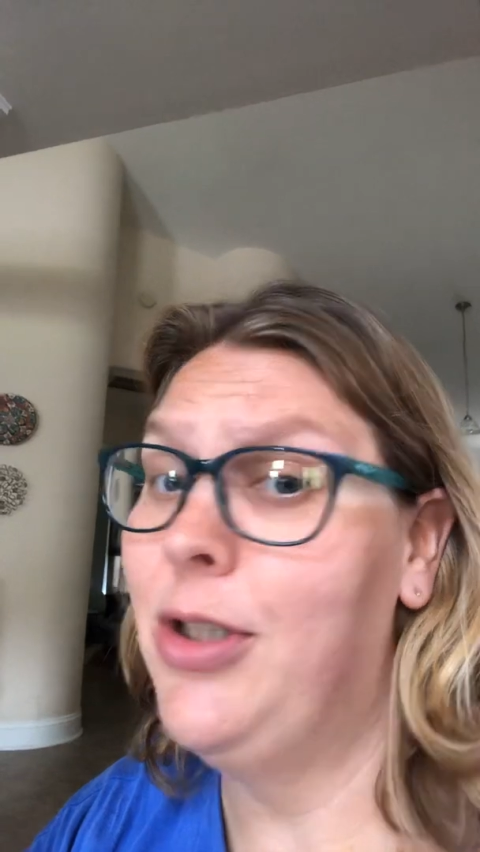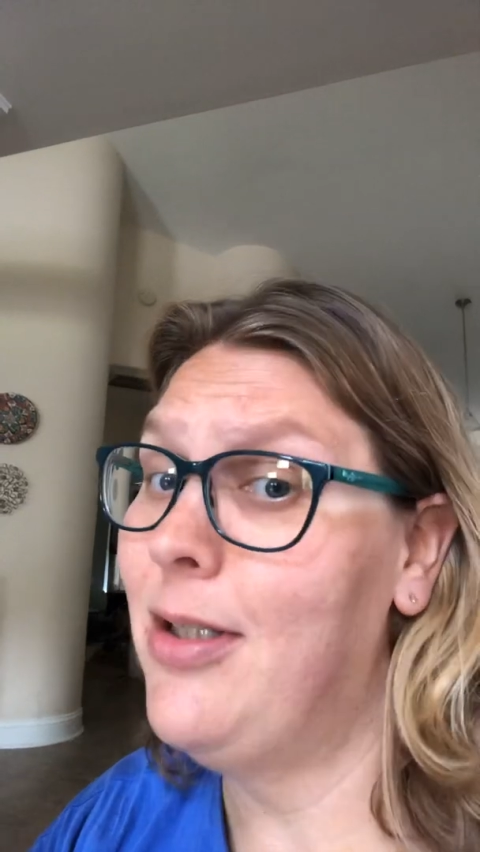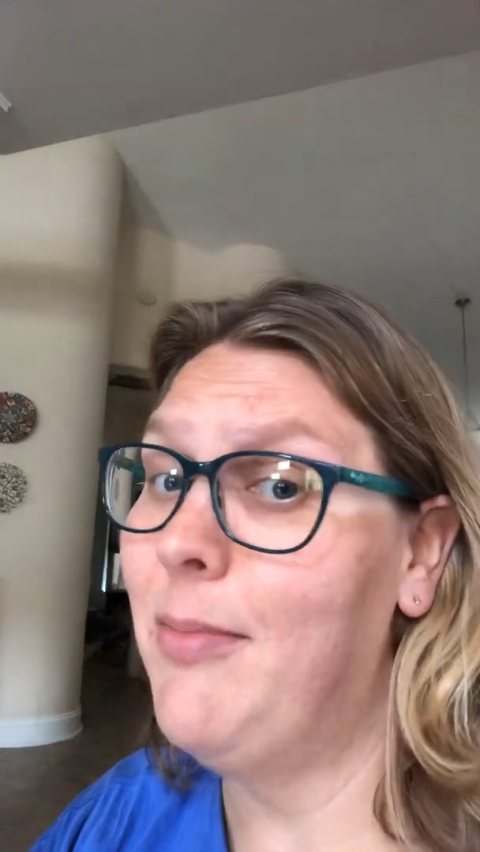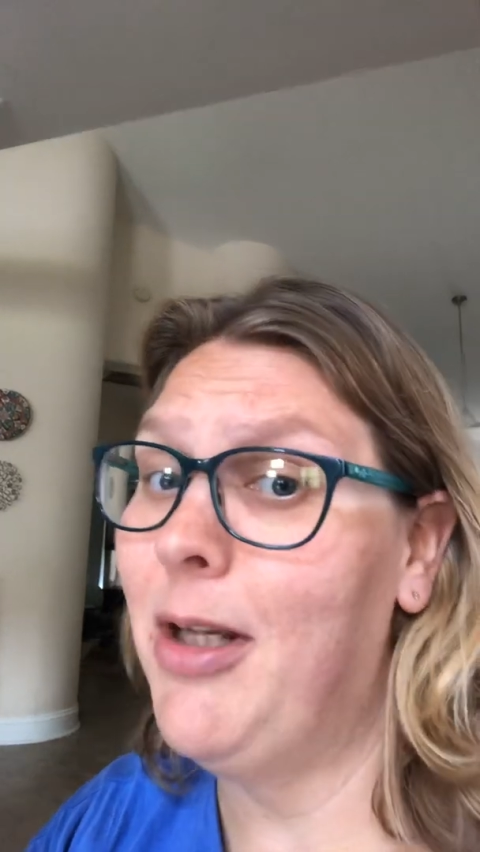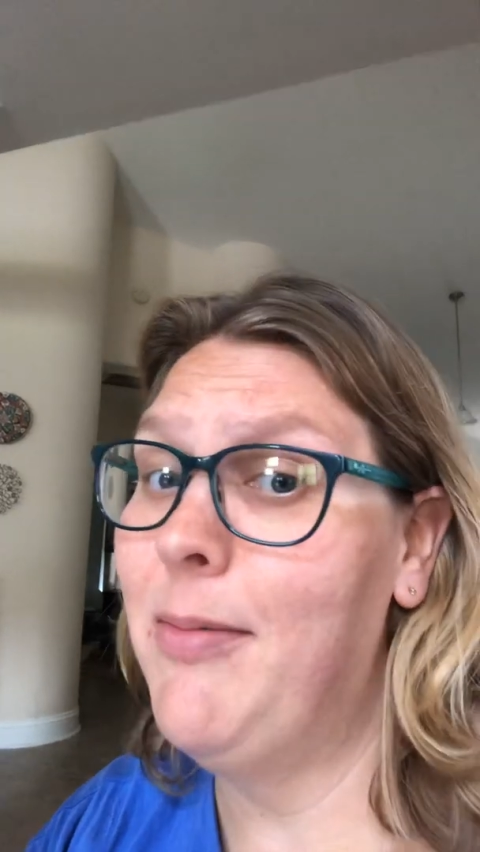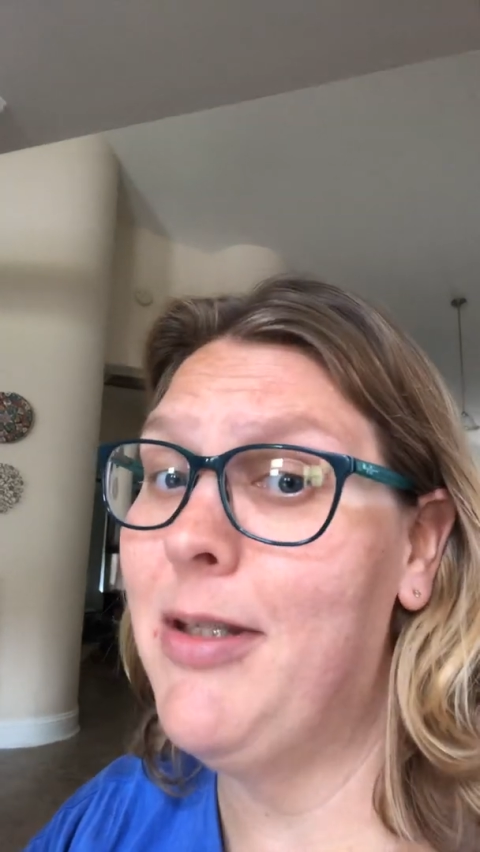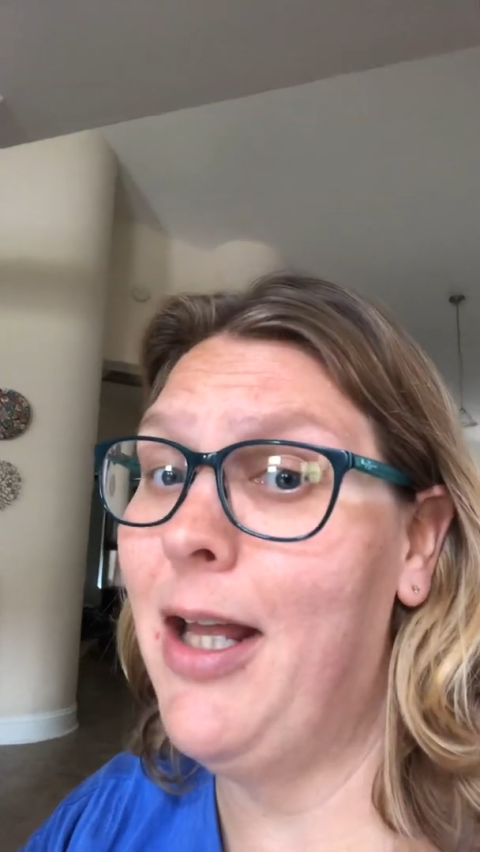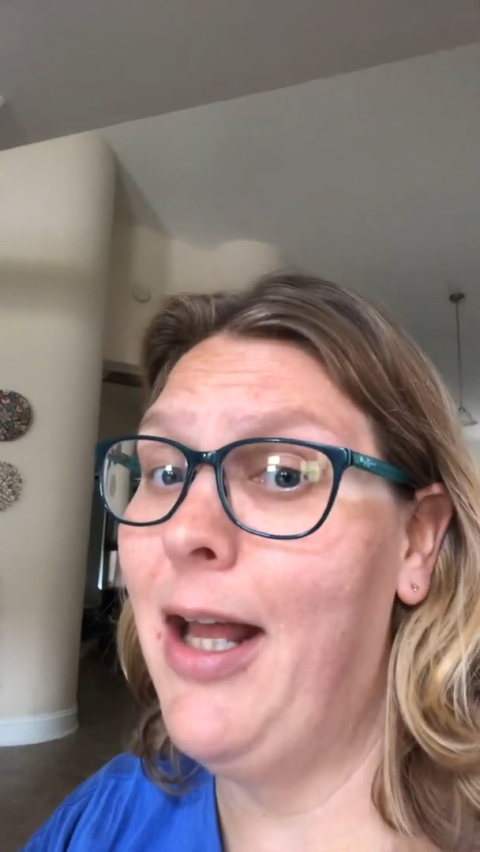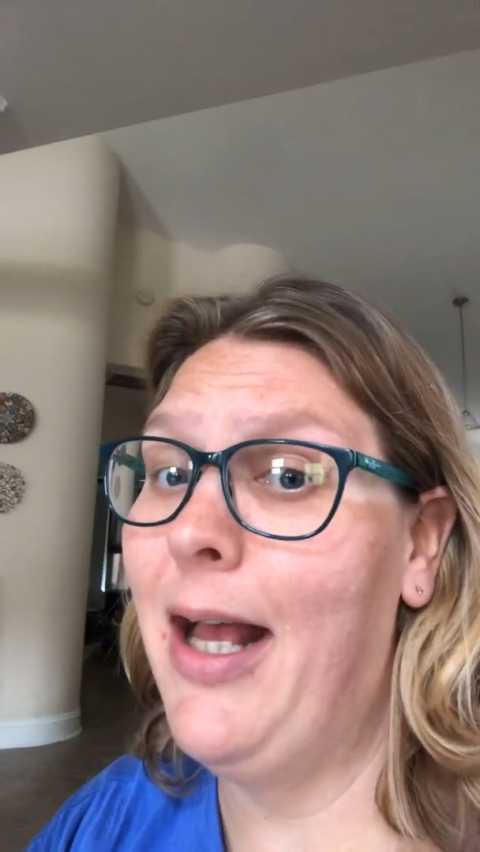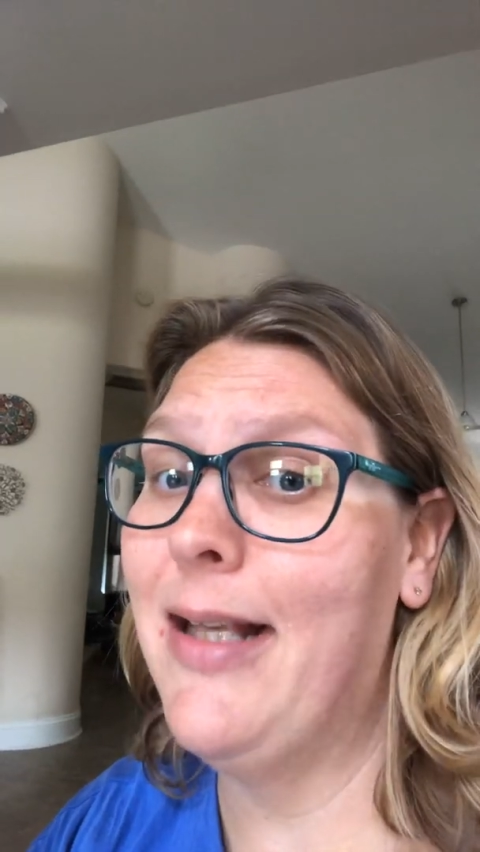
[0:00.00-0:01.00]
Sometimes
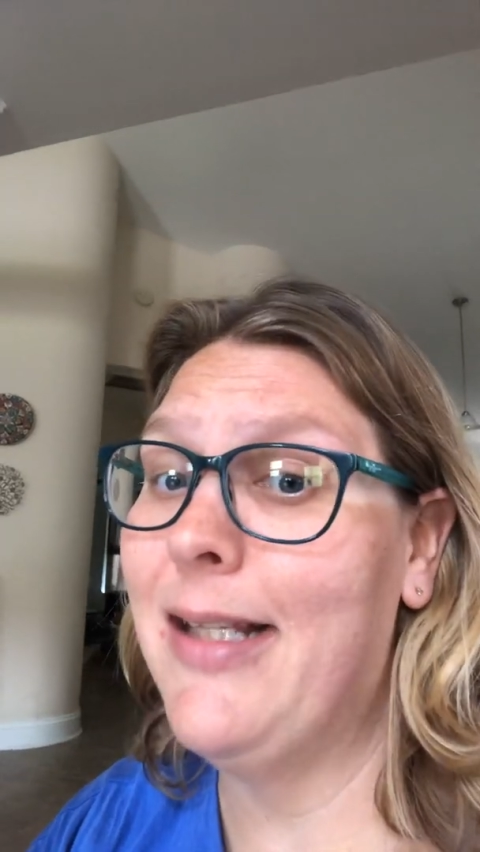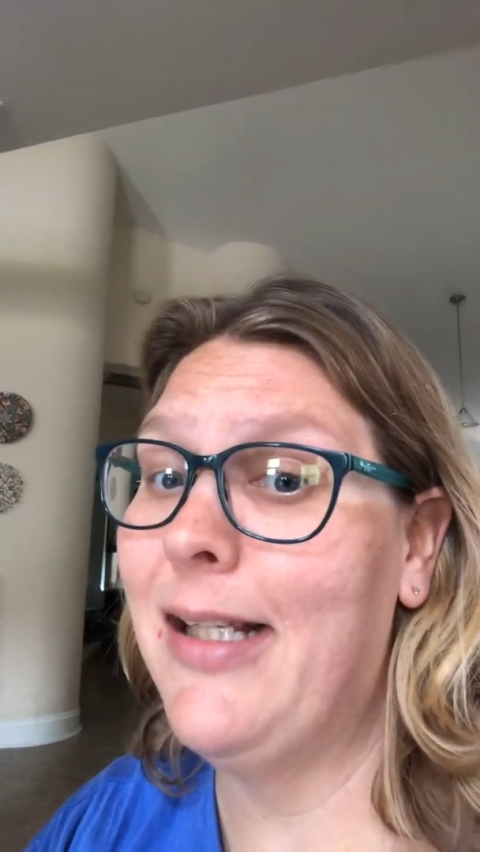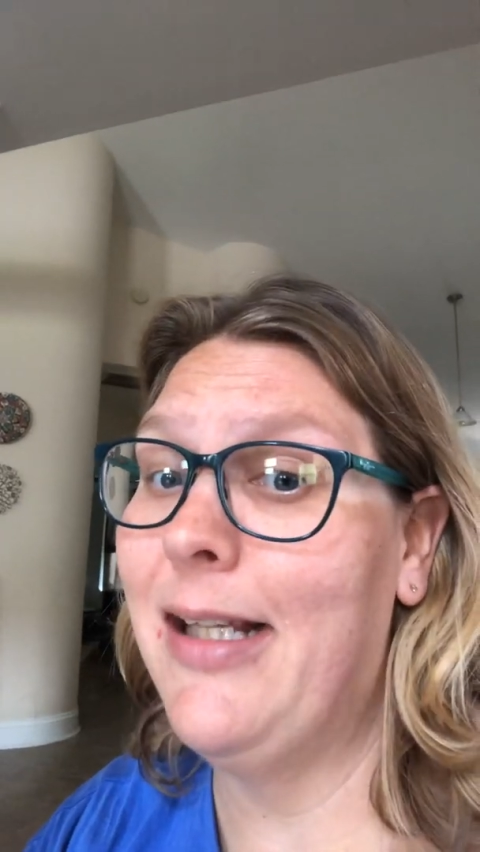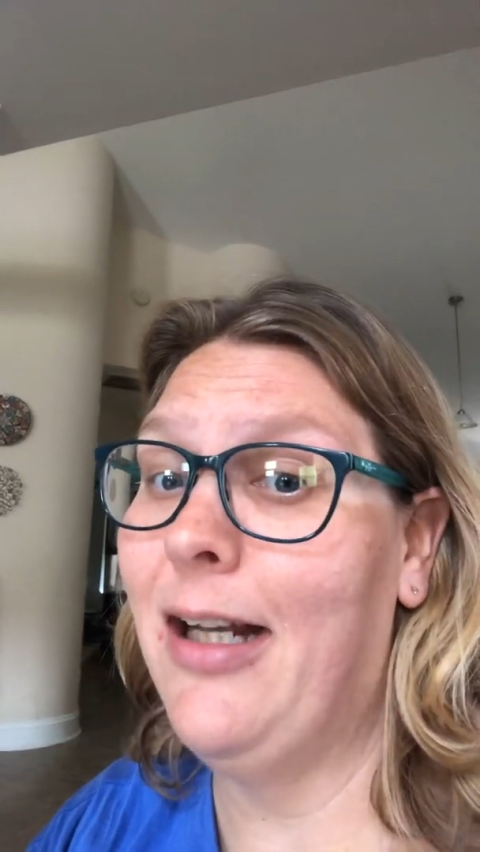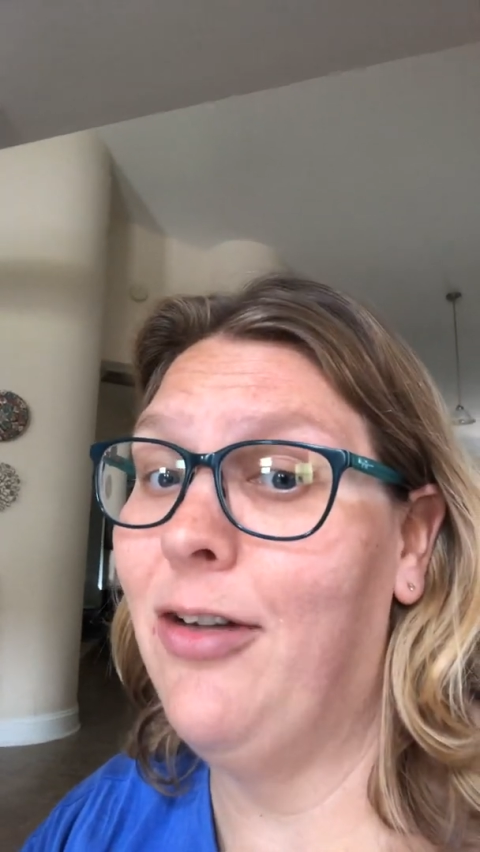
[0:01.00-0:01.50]
not as easy to